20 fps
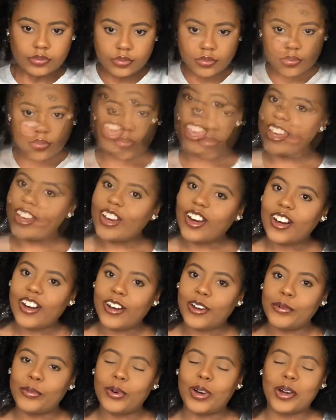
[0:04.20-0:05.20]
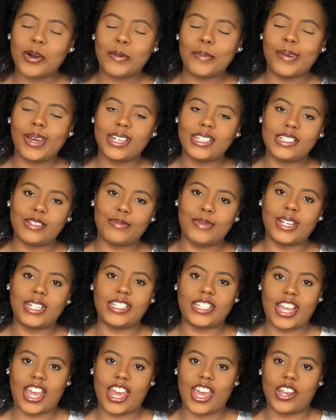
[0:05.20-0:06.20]
Hey y'all, welcome back to my
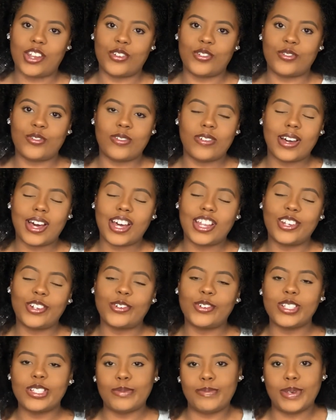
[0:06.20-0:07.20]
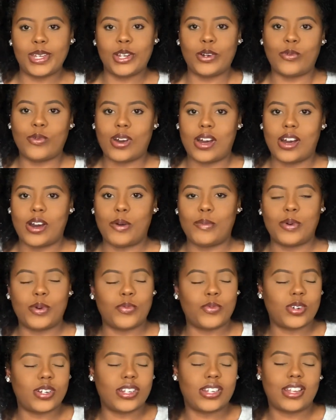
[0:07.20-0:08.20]
channel. I know it's been a while, but
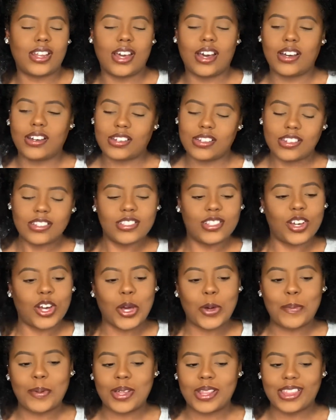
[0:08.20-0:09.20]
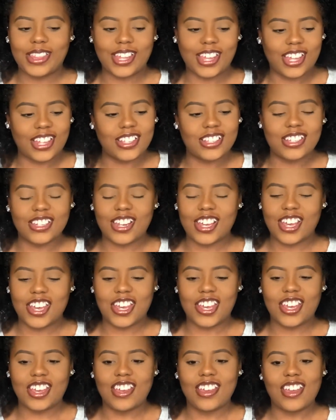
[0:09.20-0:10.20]
we're not going to talk about that
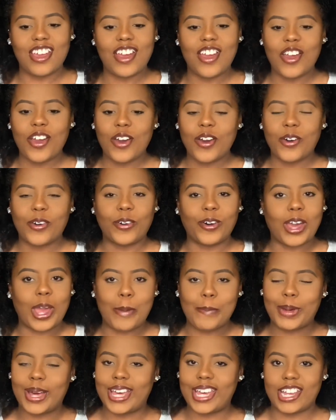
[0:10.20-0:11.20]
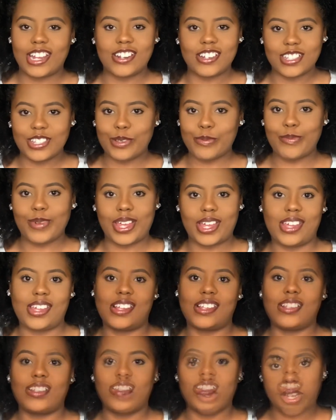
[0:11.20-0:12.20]
today. Okay, my hair is a
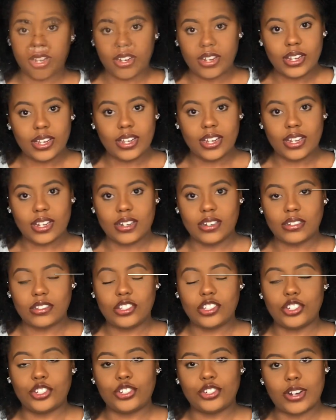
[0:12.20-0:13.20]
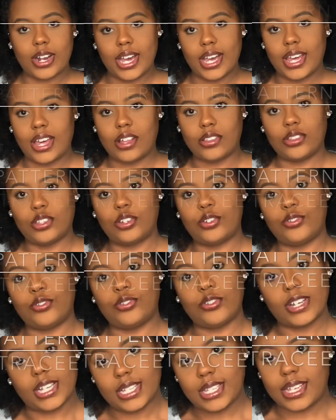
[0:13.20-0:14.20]
mess. We're here to try out the new
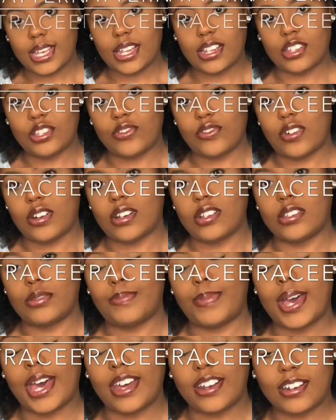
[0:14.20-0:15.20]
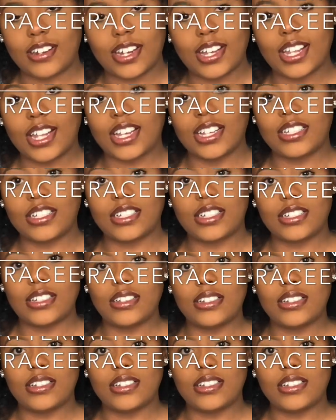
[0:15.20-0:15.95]
Tracee Ellis Ross pattern collection.